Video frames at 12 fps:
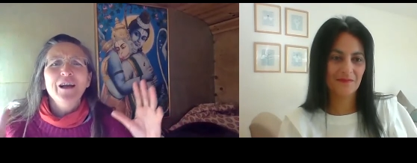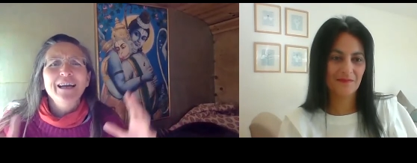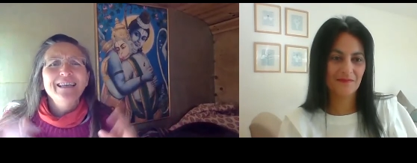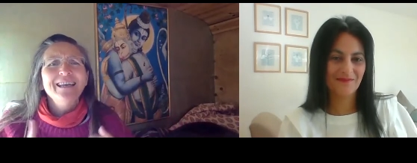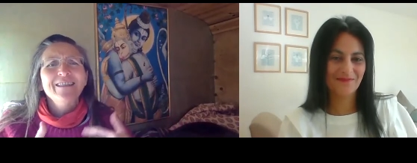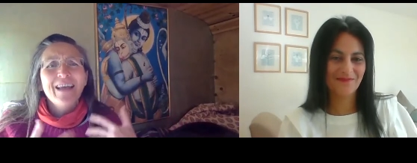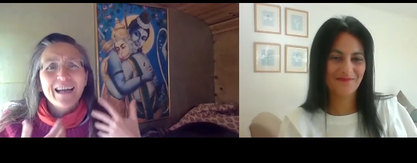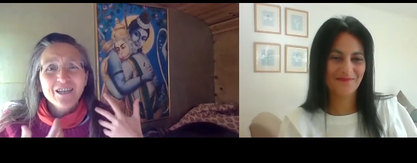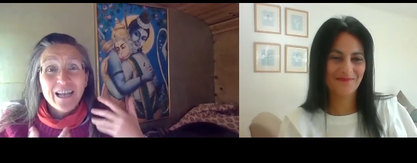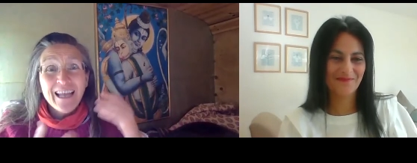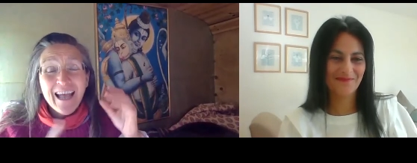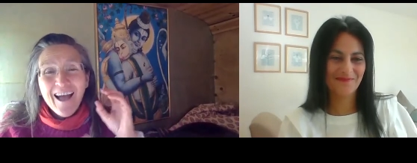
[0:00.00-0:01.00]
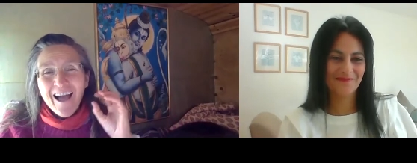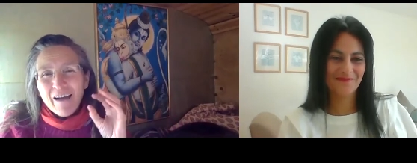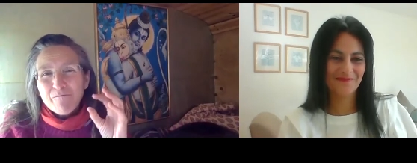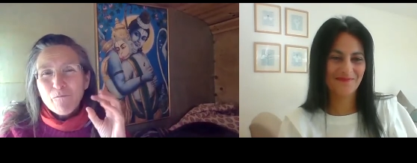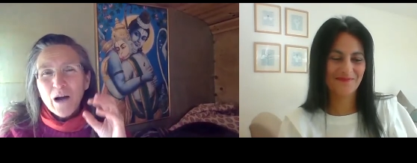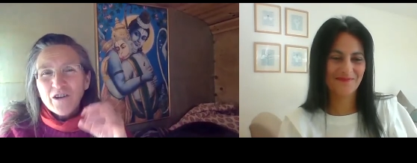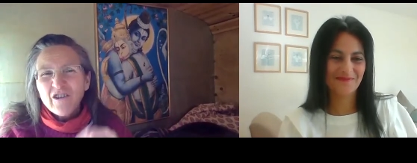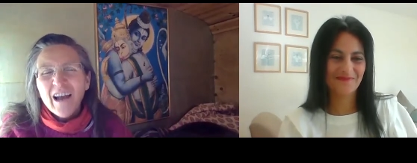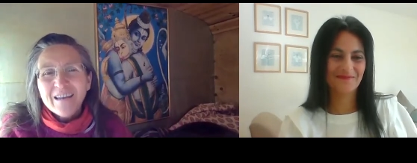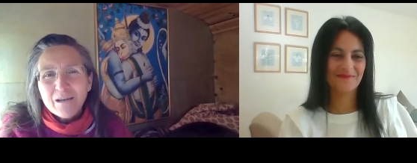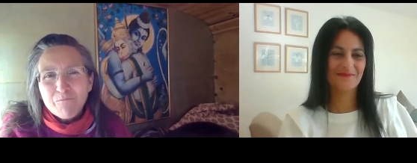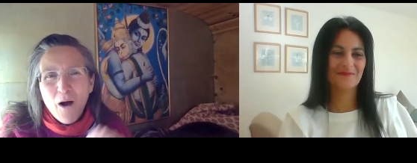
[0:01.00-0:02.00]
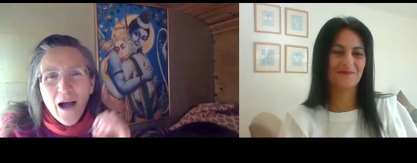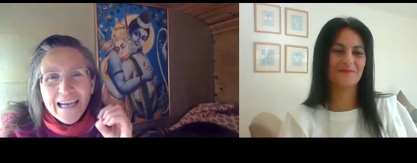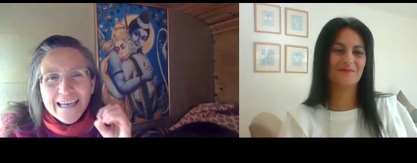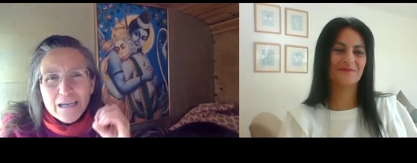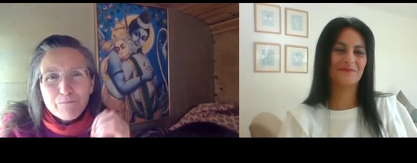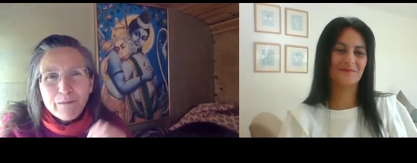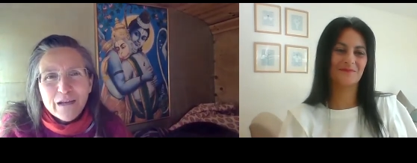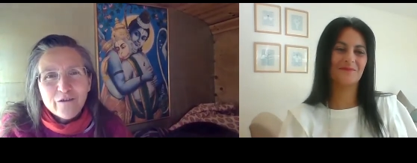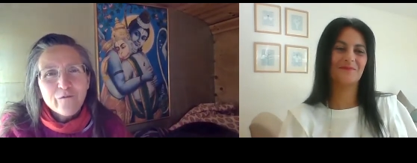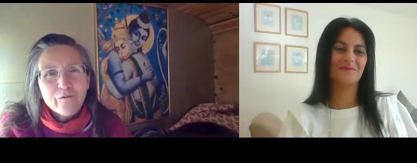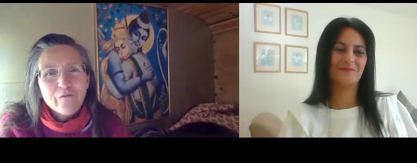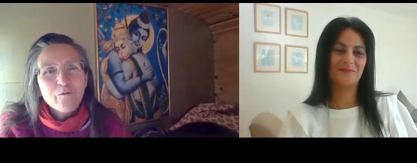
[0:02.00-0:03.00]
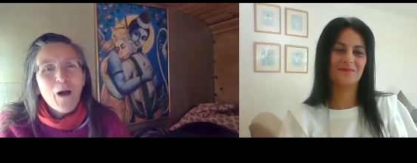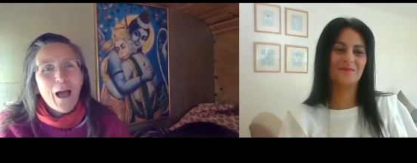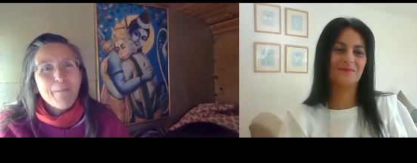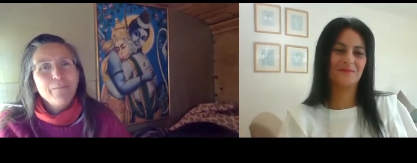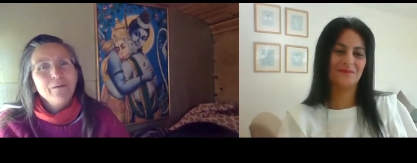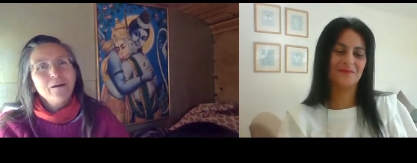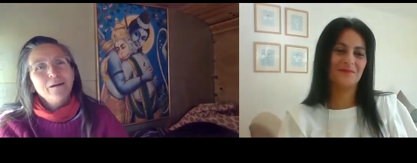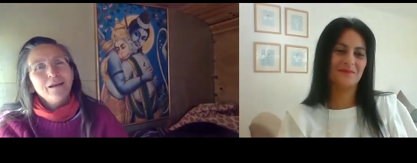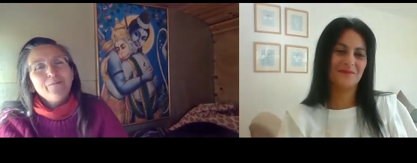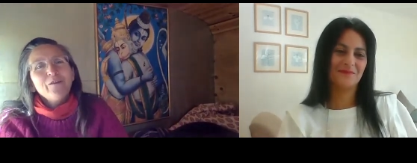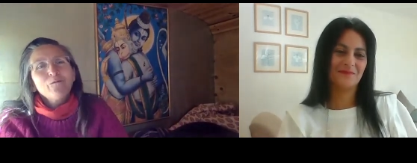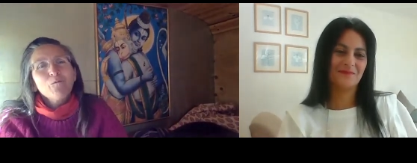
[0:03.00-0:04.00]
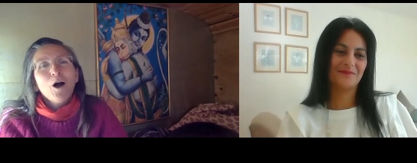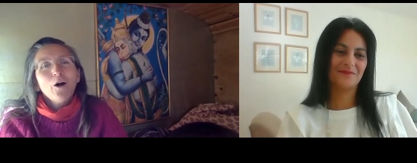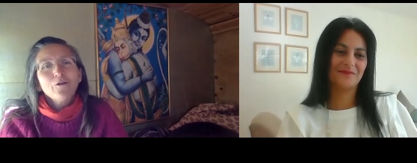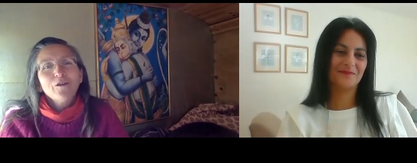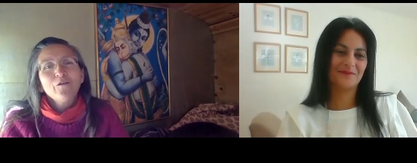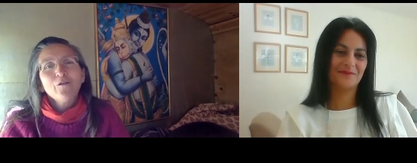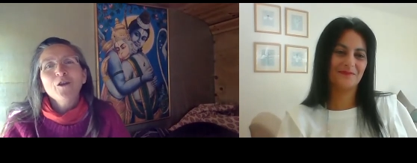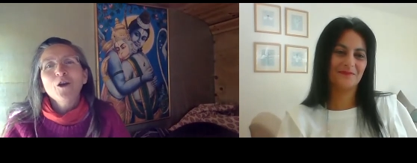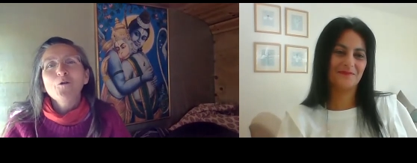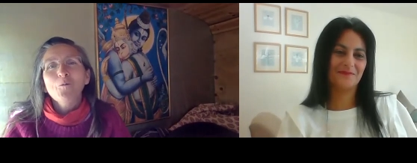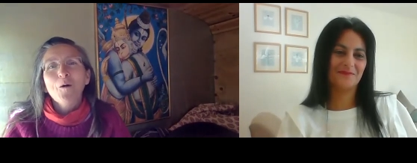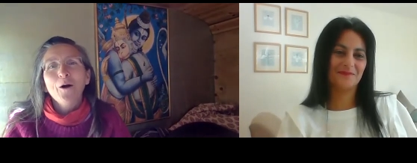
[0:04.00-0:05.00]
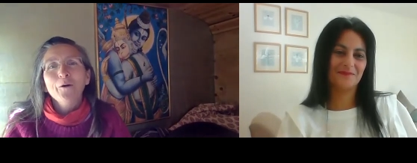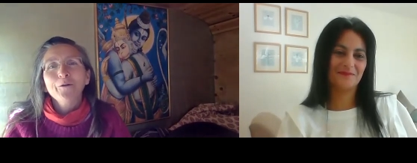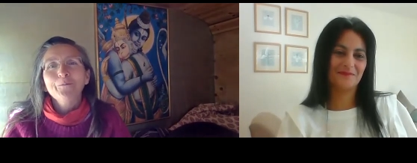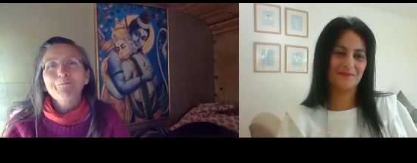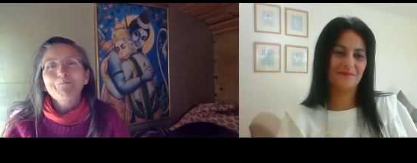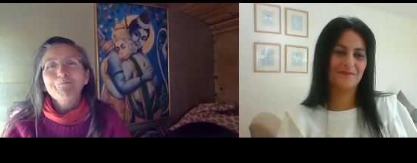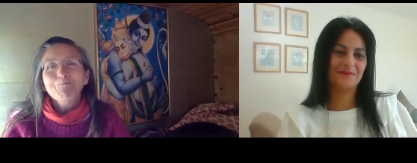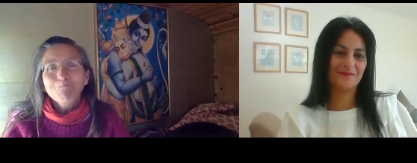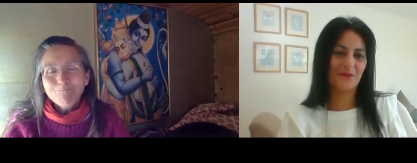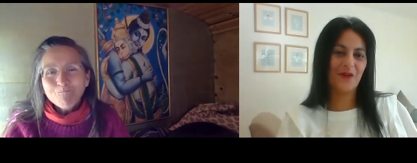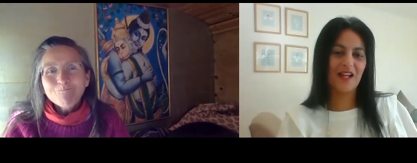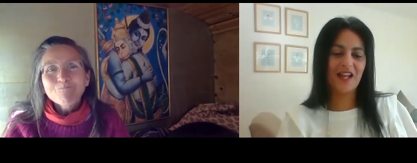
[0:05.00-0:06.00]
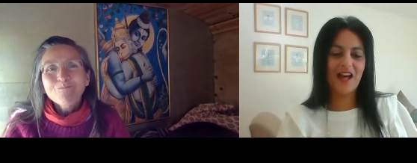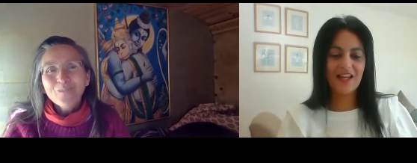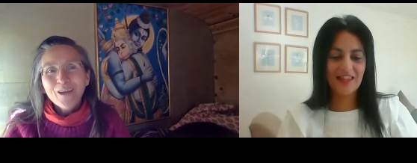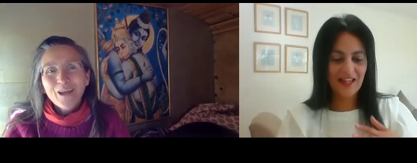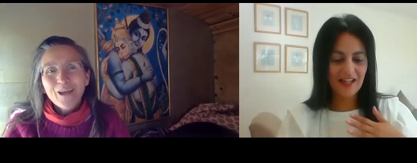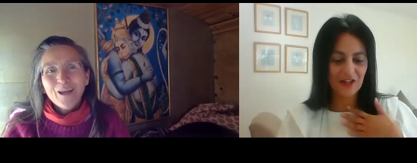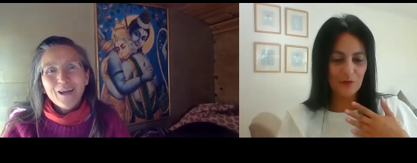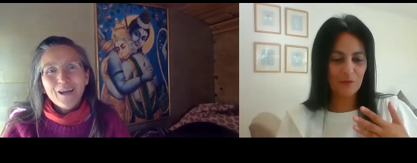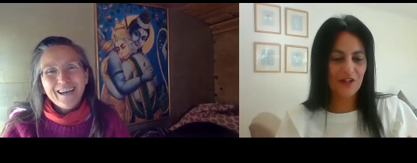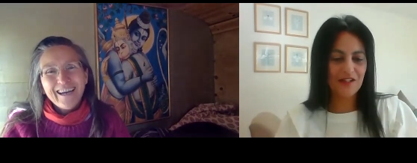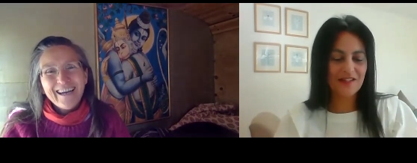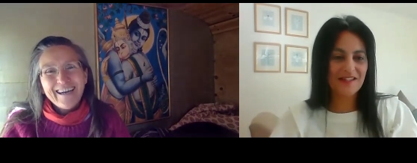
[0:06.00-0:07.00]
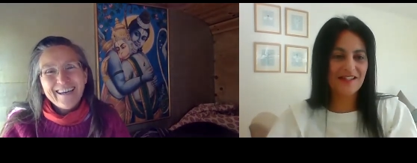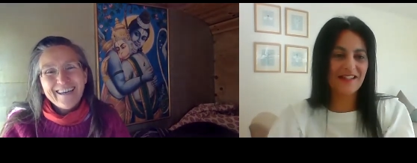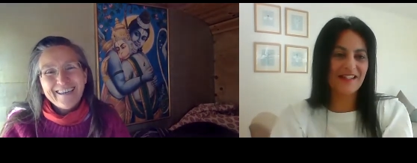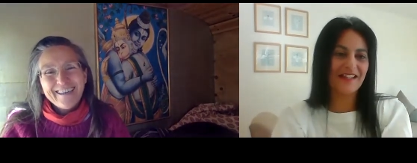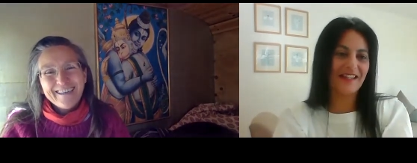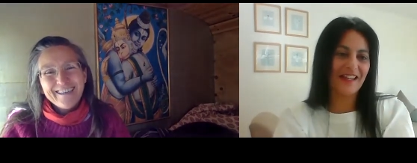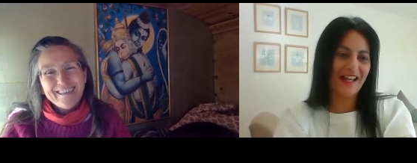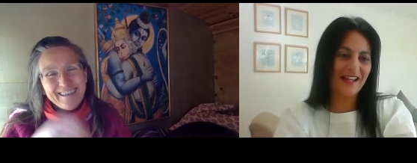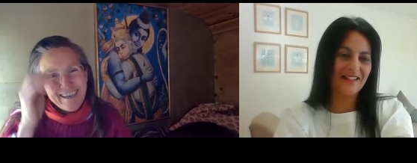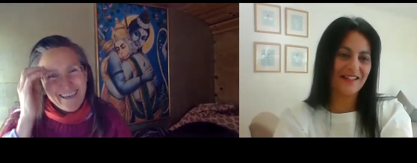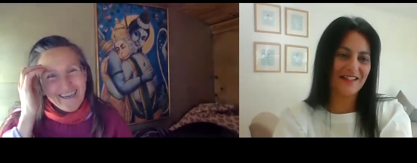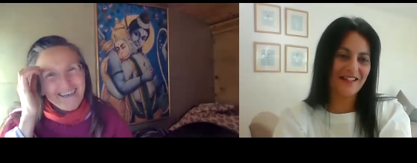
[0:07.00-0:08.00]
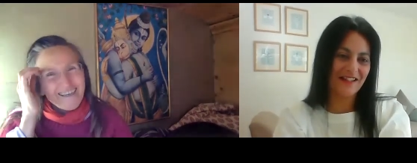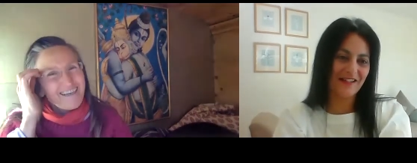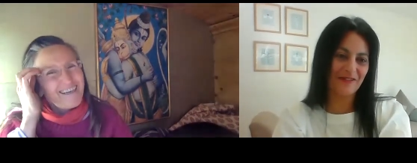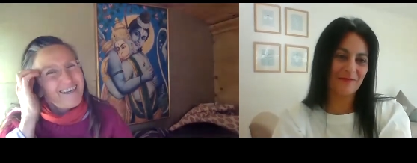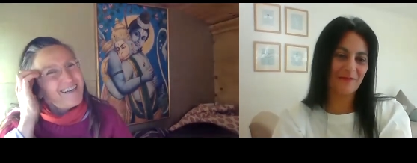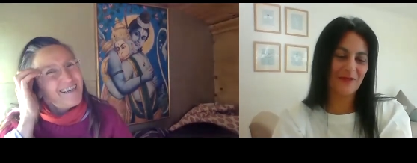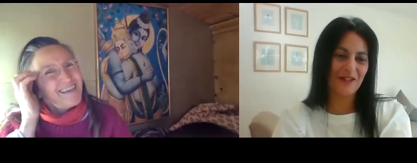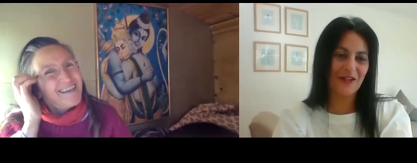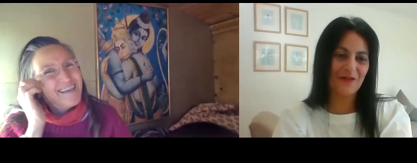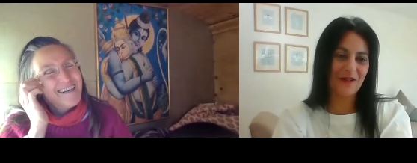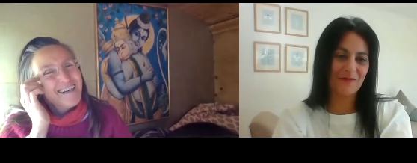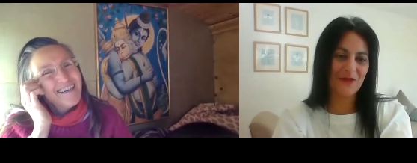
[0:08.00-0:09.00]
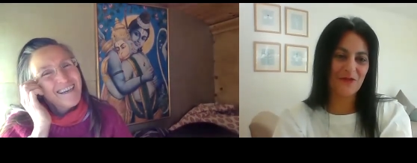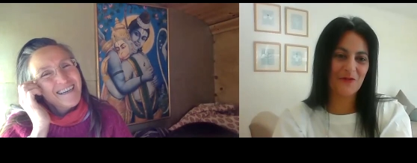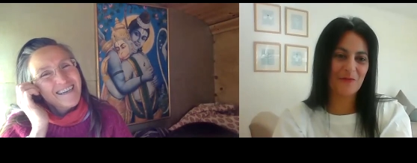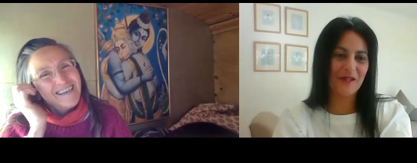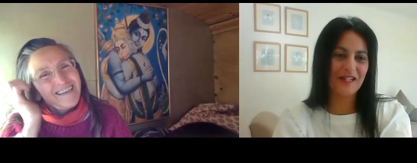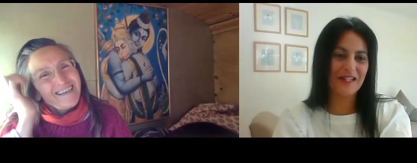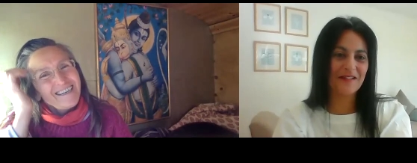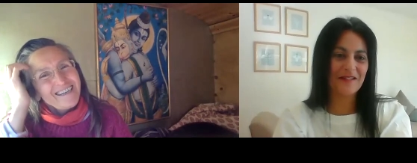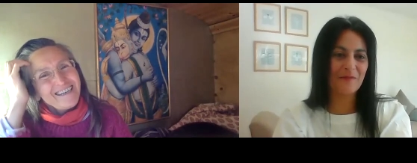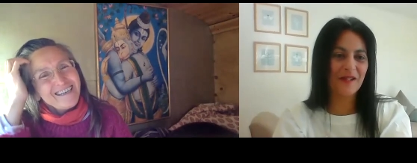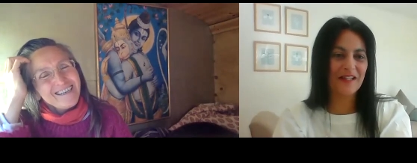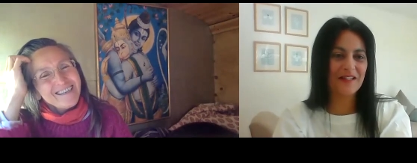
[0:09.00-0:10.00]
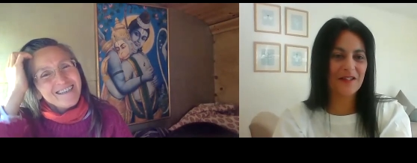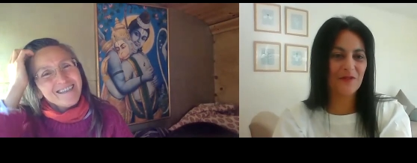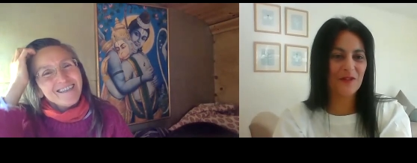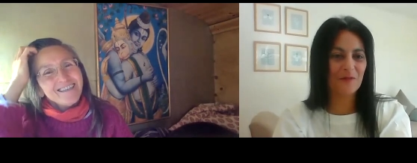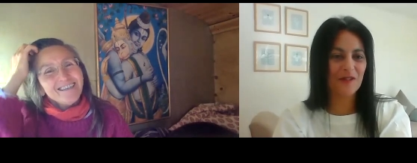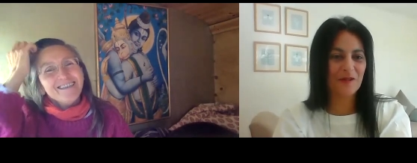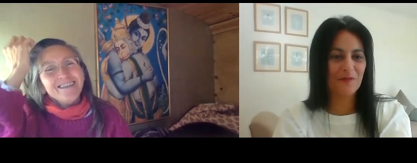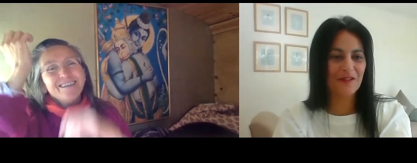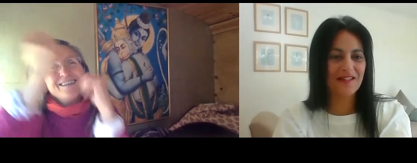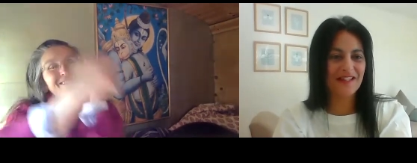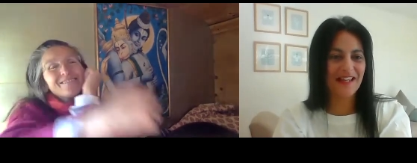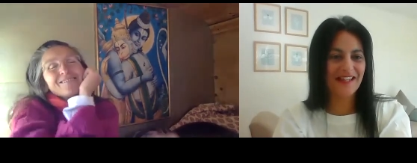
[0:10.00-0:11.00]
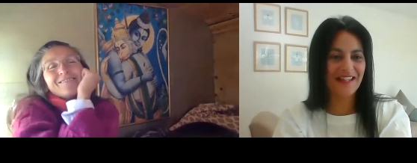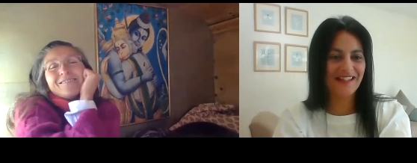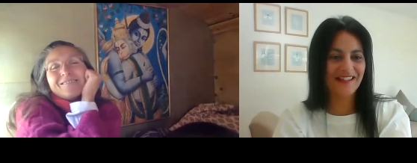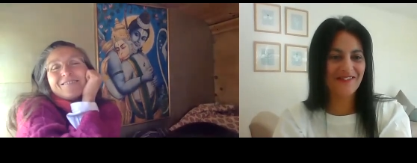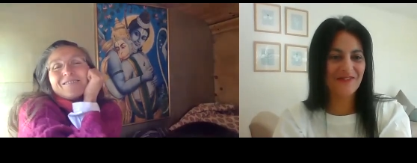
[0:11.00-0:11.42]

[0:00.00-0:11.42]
Speaker 1: idea that actually trending my little piece of the web in this world is the yoga world.
Speaker 2: Well, I thank you personally, and um, you know, I'm sure millions and millions of other people are saying